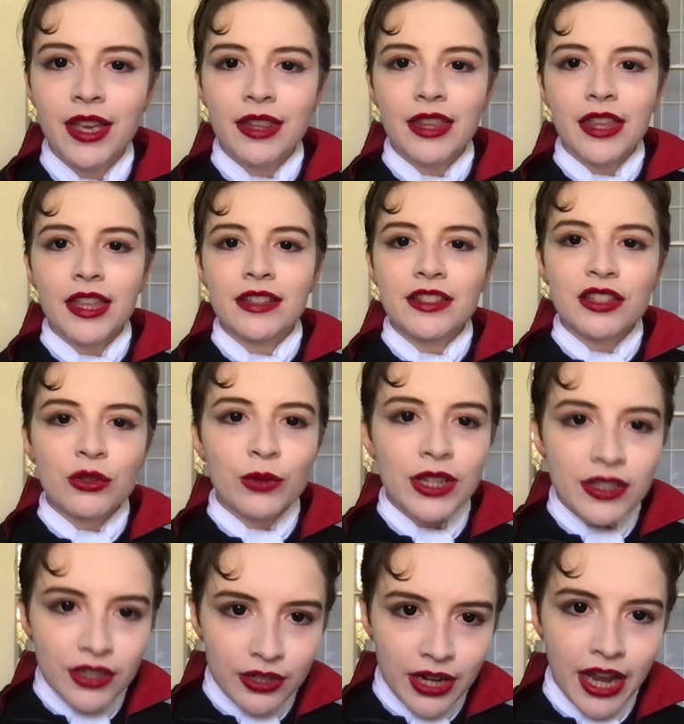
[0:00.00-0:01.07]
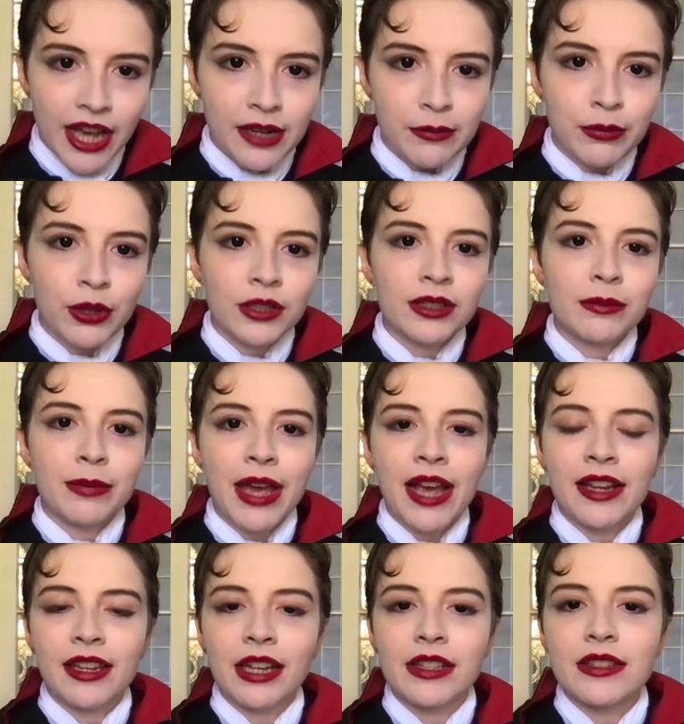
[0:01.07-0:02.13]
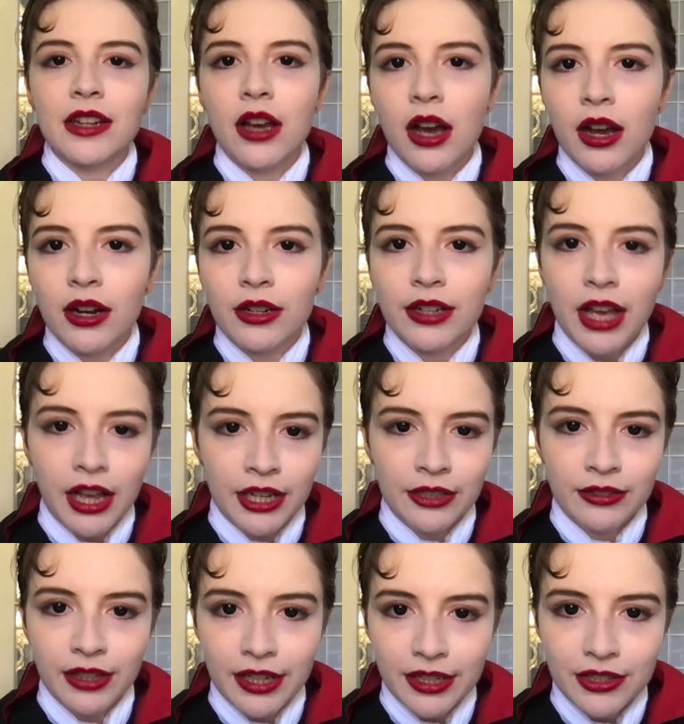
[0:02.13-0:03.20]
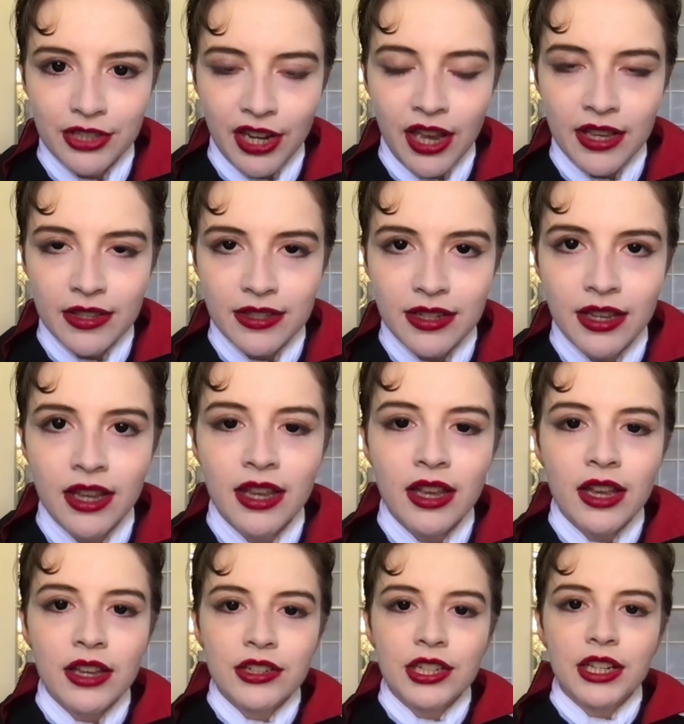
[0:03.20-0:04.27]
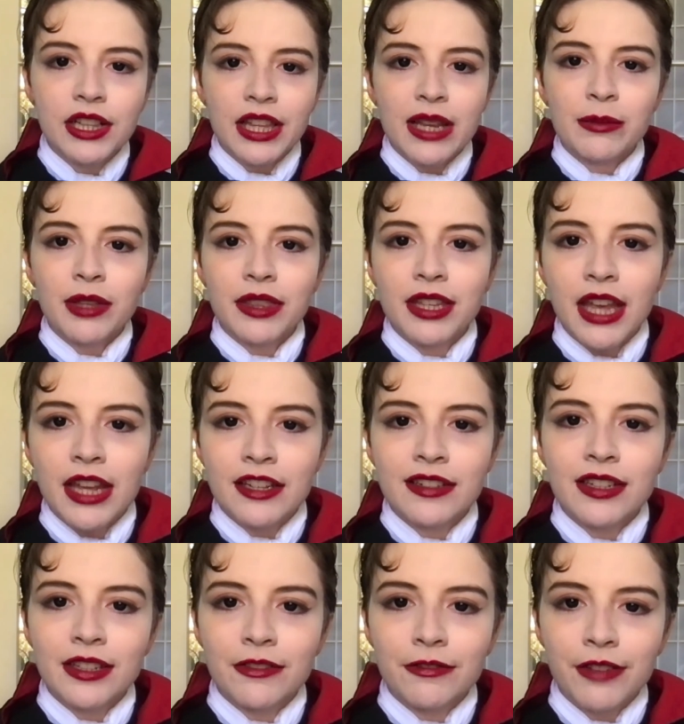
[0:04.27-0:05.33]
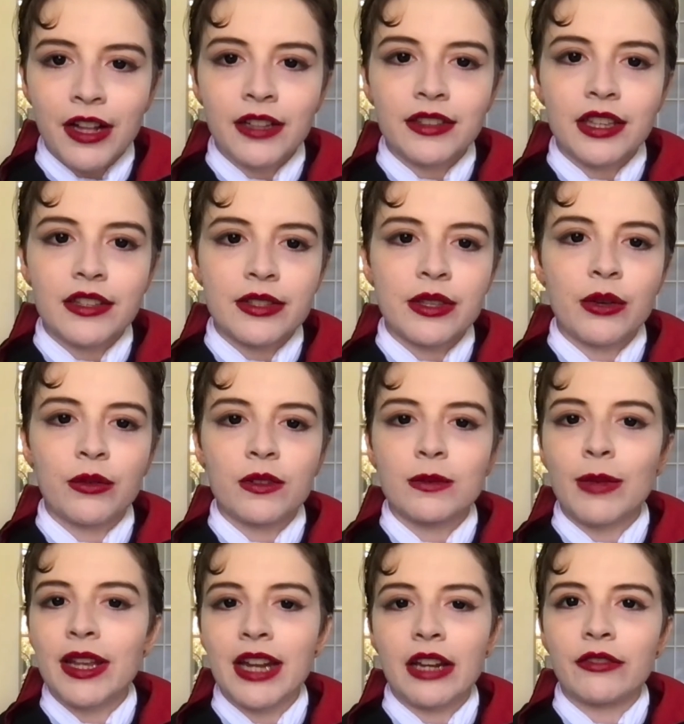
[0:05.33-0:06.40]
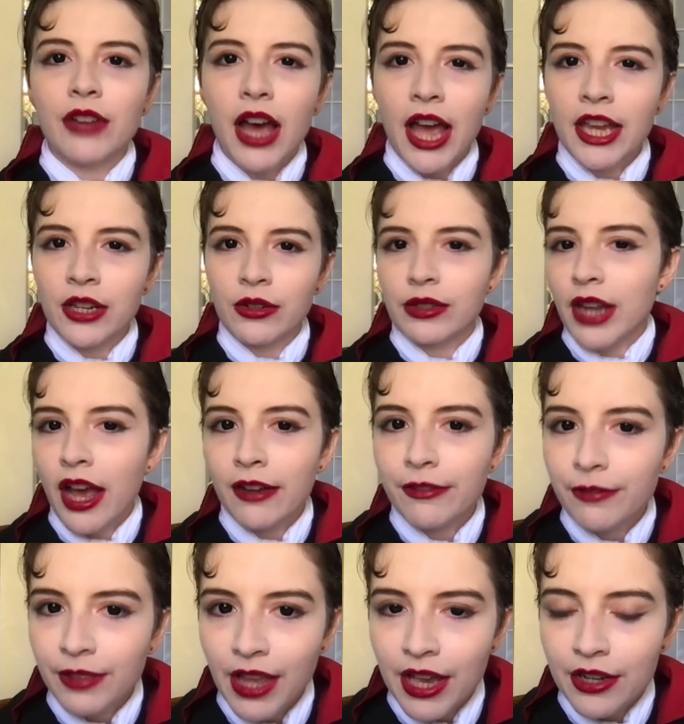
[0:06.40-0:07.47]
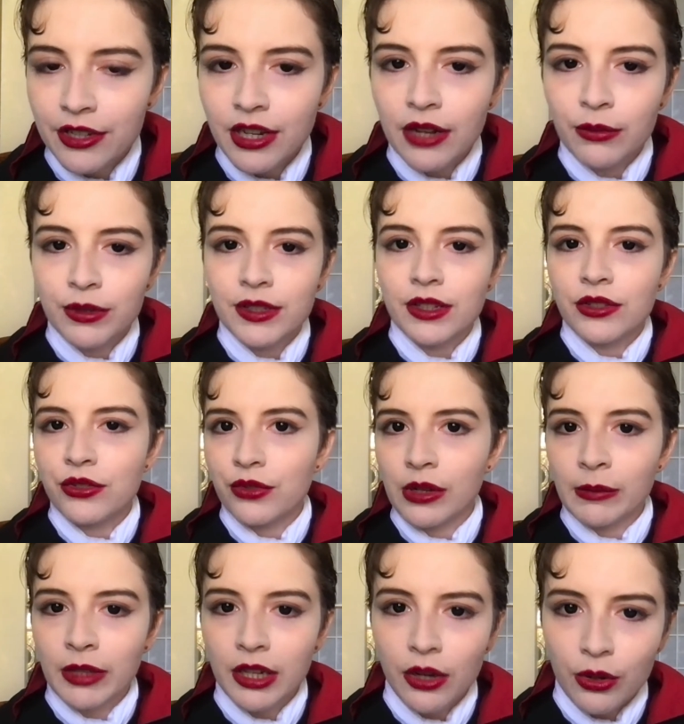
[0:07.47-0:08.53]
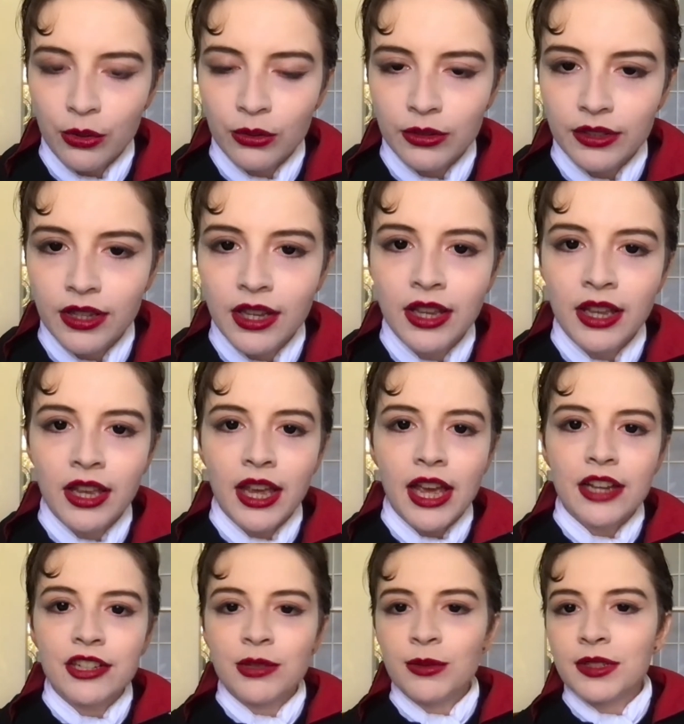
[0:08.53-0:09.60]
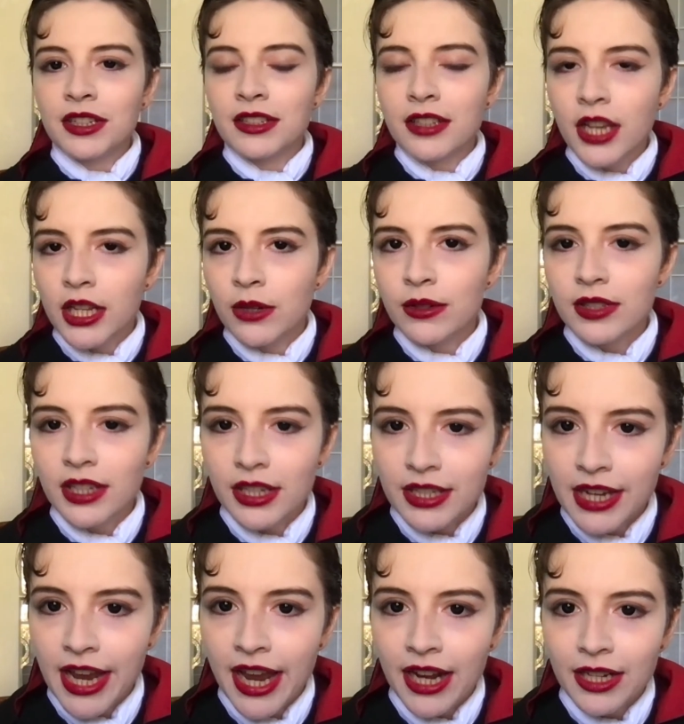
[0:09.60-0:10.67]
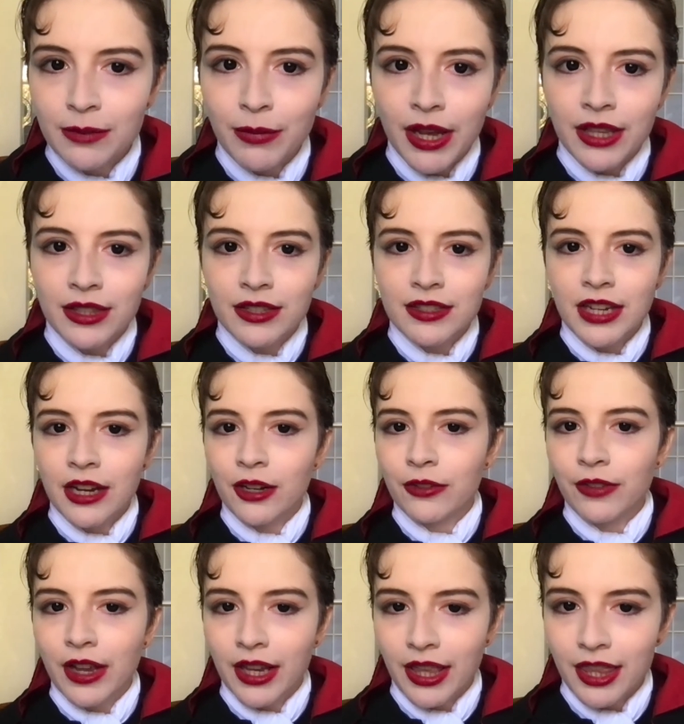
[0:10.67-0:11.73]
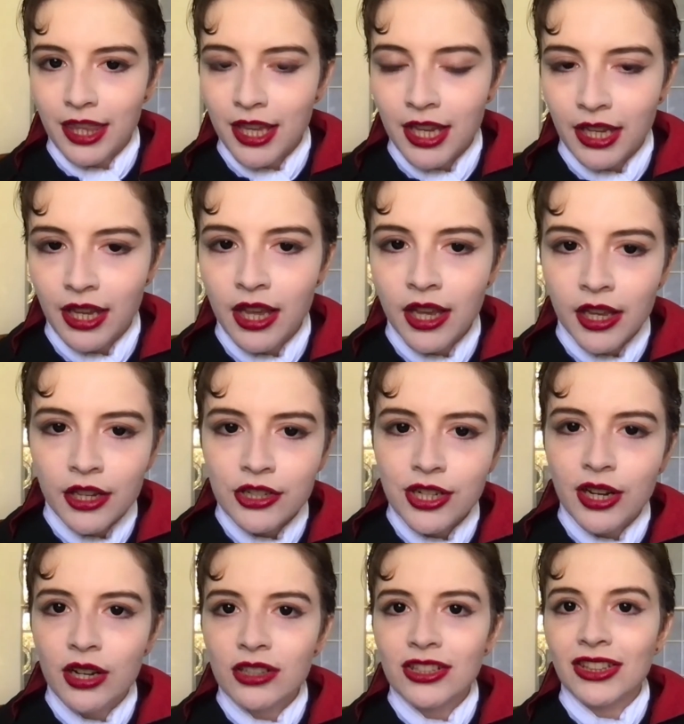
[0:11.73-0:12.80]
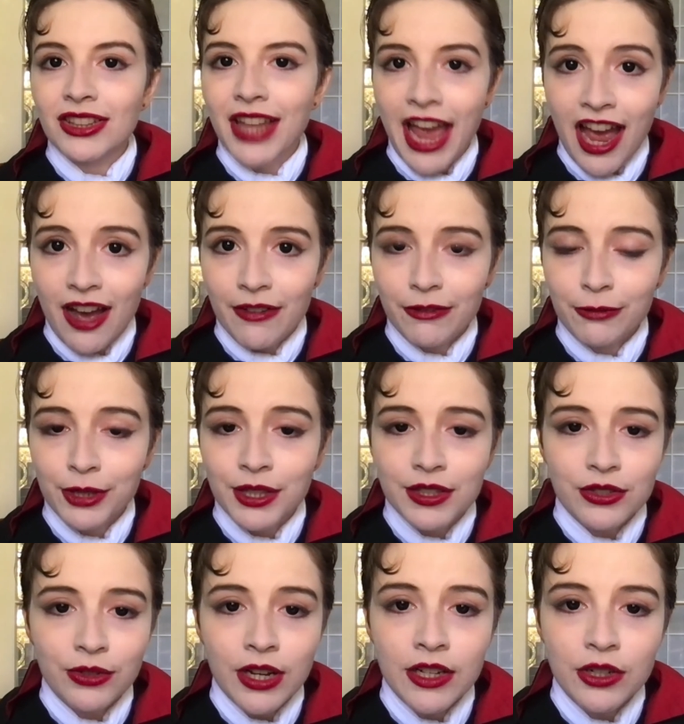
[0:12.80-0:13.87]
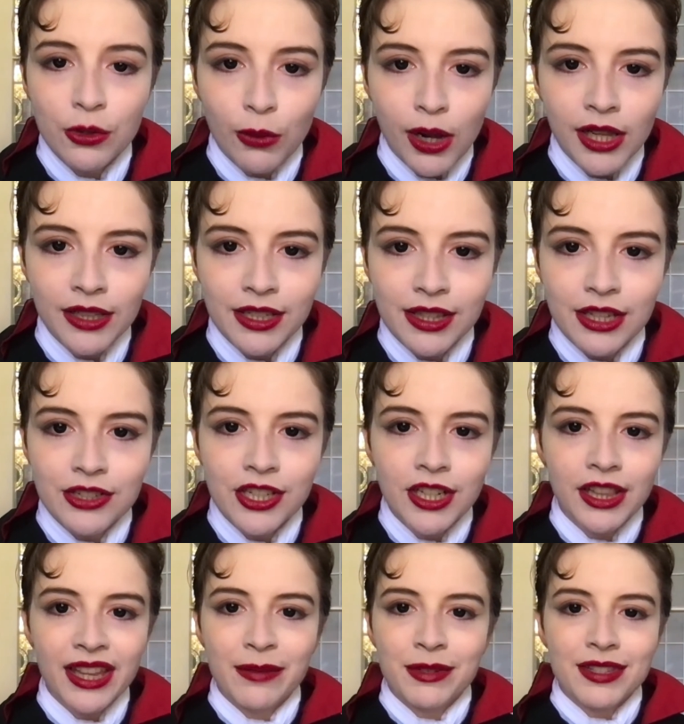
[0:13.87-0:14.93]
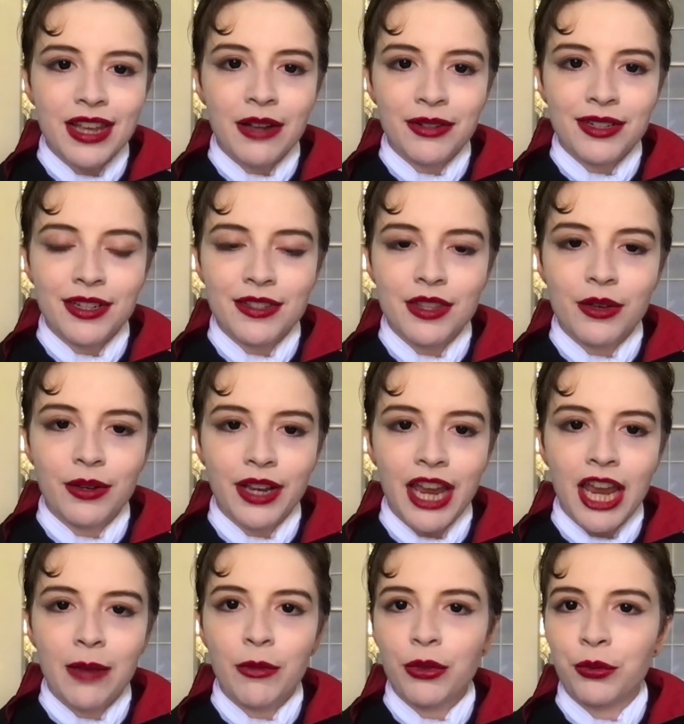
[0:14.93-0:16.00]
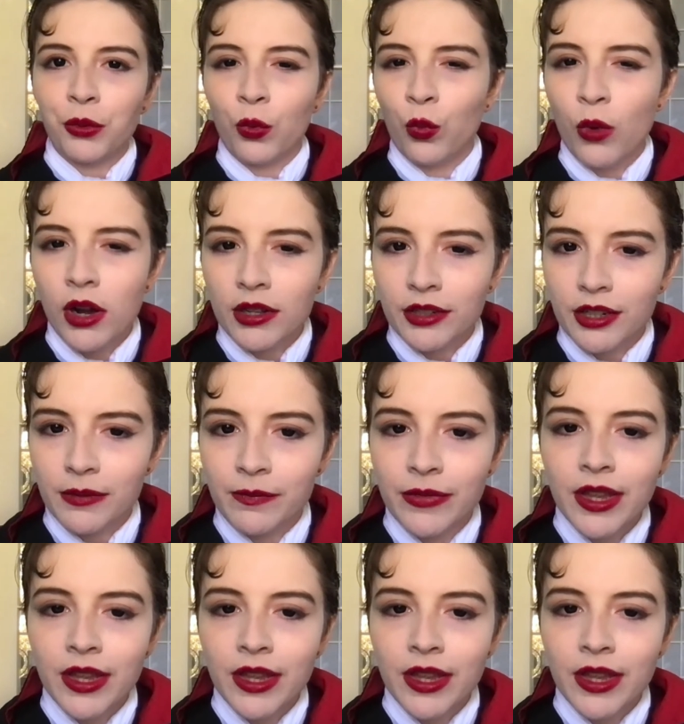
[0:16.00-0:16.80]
They then squeezed her head and pulled it back against a hard, iron-like chest. She claimed that the entity felt as though it was made out of iron, not flesh, and was extremely cold. As she was continuously attacked by this terrifying thing, she heard a laugh with a strange quality that she claimed sounded as though it came through water.